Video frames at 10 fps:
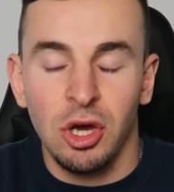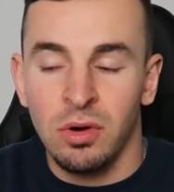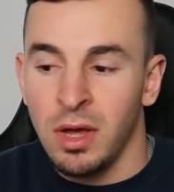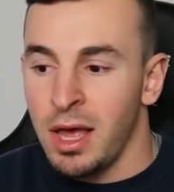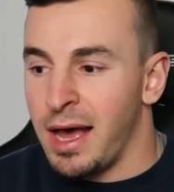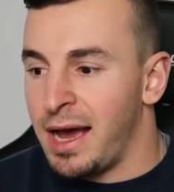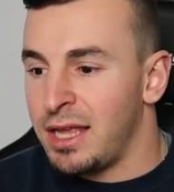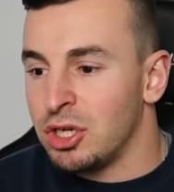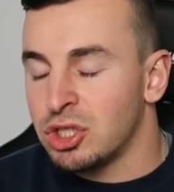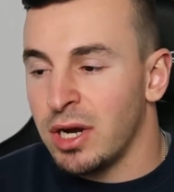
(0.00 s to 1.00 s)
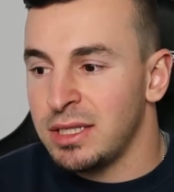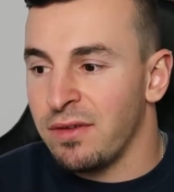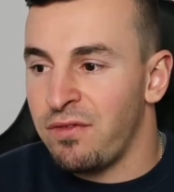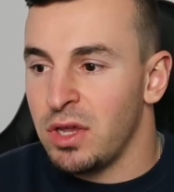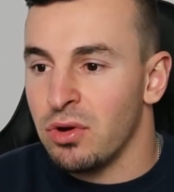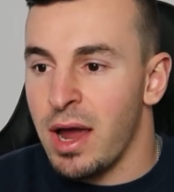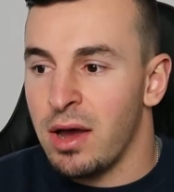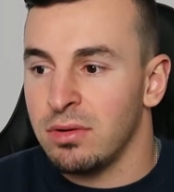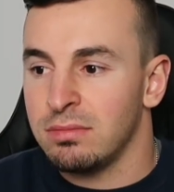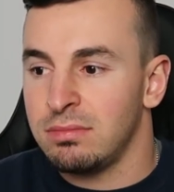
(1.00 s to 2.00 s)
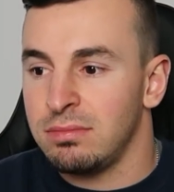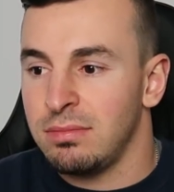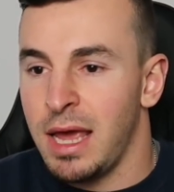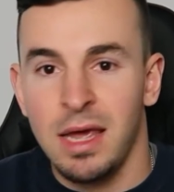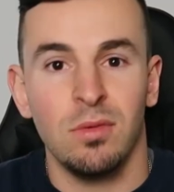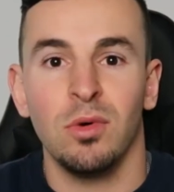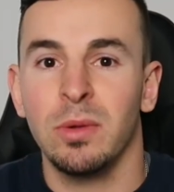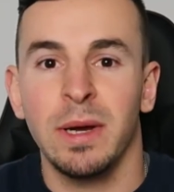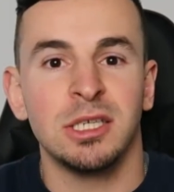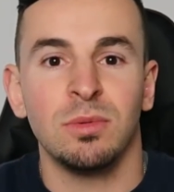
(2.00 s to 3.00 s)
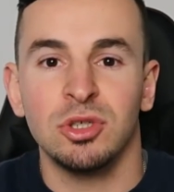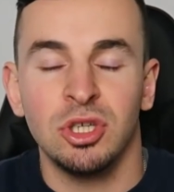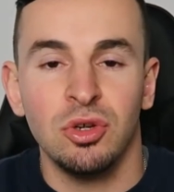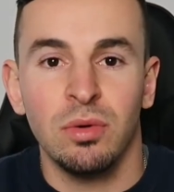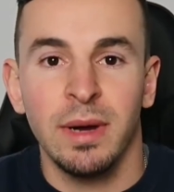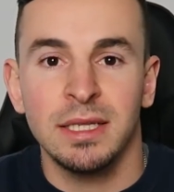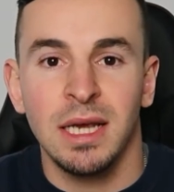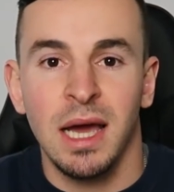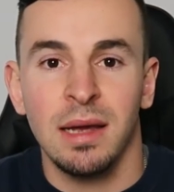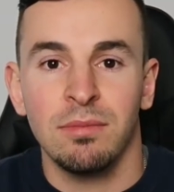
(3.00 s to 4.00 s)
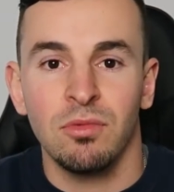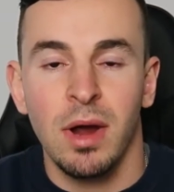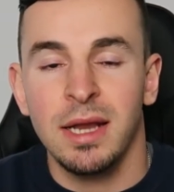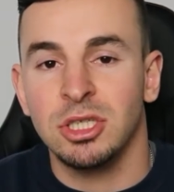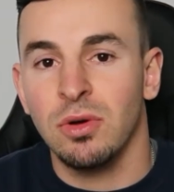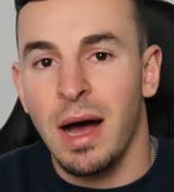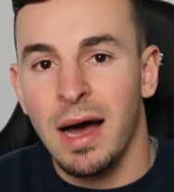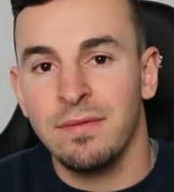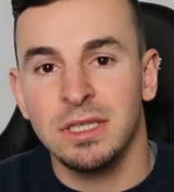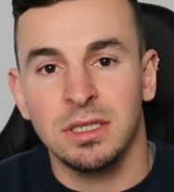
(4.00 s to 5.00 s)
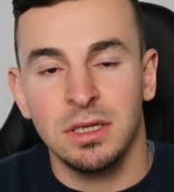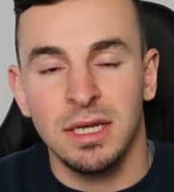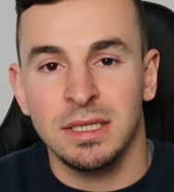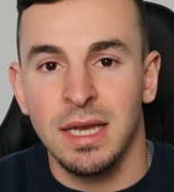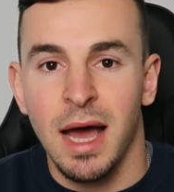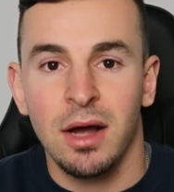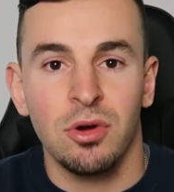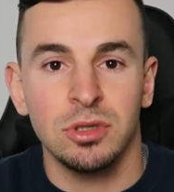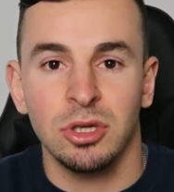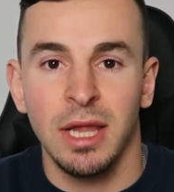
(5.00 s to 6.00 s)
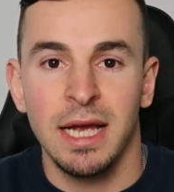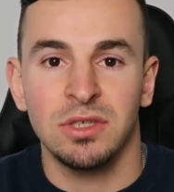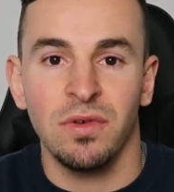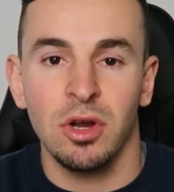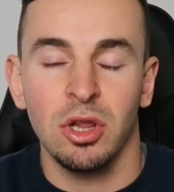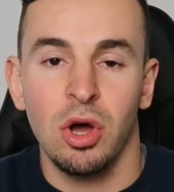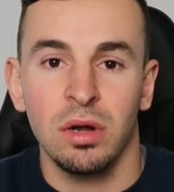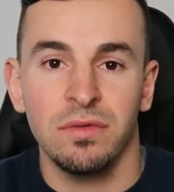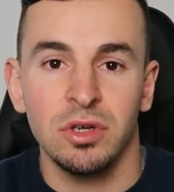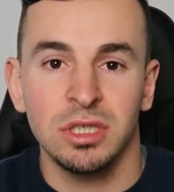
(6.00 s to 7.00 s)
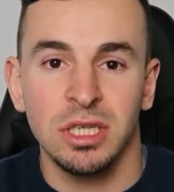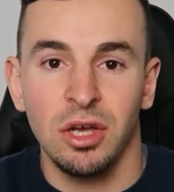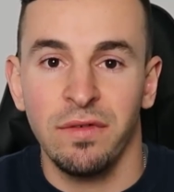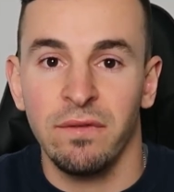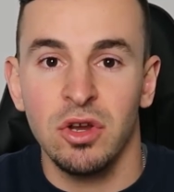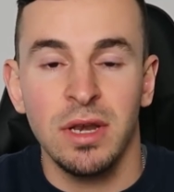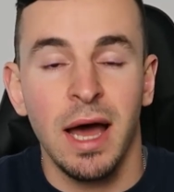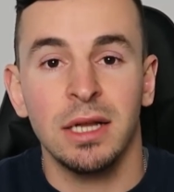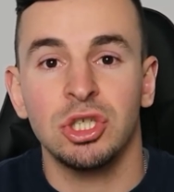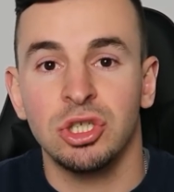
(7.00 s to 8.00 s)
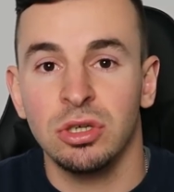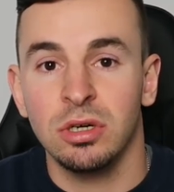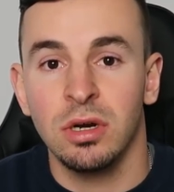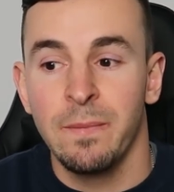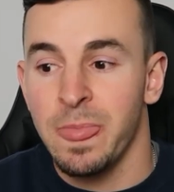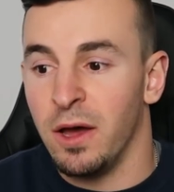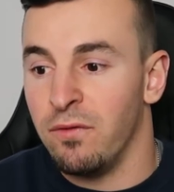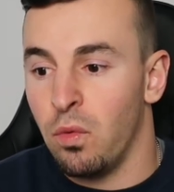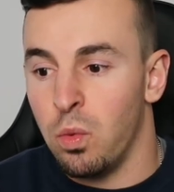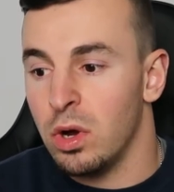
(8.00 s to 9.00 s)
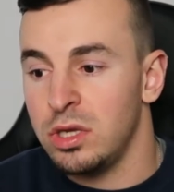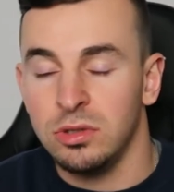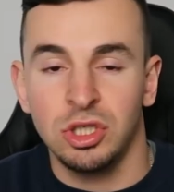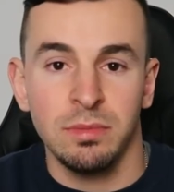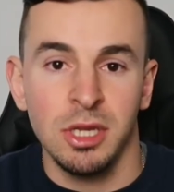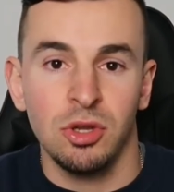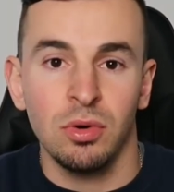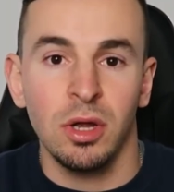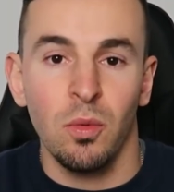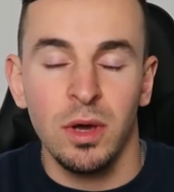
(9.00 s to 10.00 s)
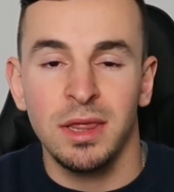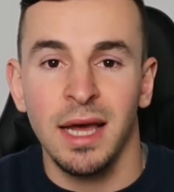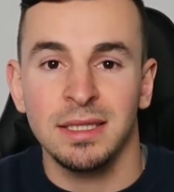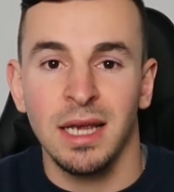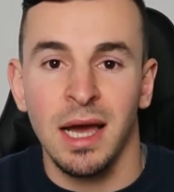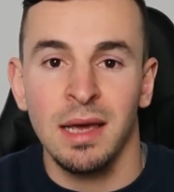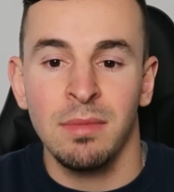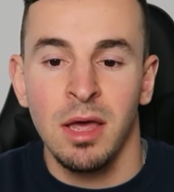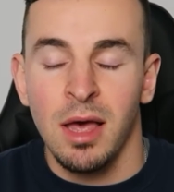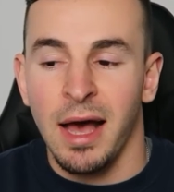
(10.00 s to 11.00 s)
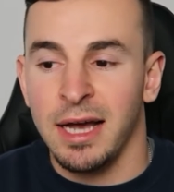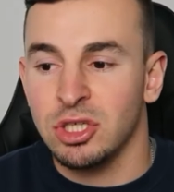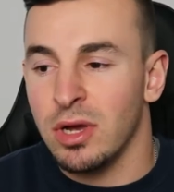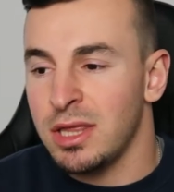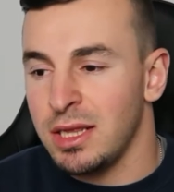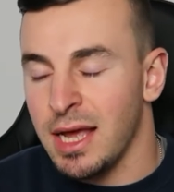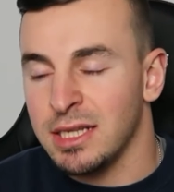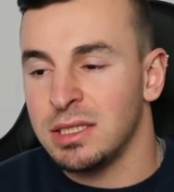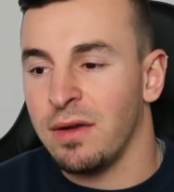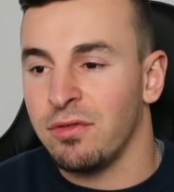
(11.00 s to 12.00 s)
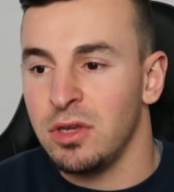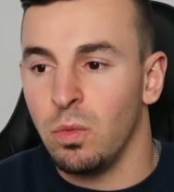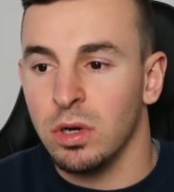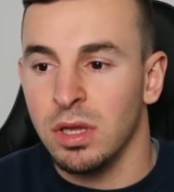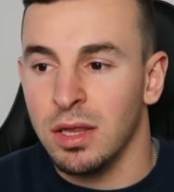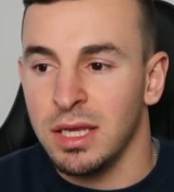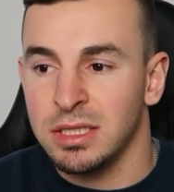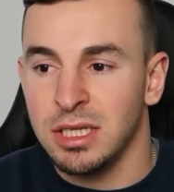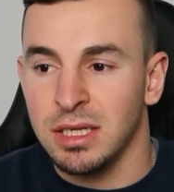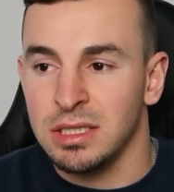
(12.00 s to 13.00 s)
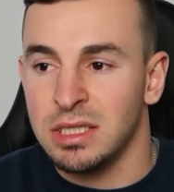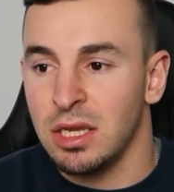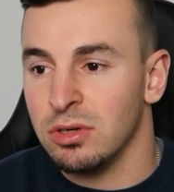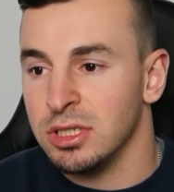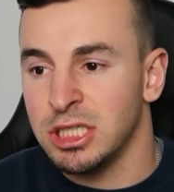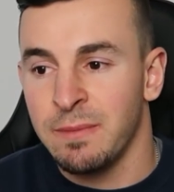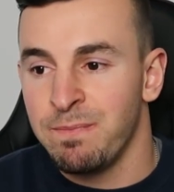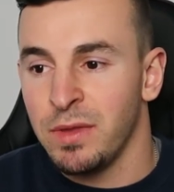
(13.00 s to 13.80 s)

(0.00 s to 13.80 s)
know, uh, and they're trying to figure out hey, what am I supposed to do with my time, right? So obviously it's not going to last very long for yourself if you're not sure of what you should be doing with that time. Uh, so I think that's definitely one of the things to consider is,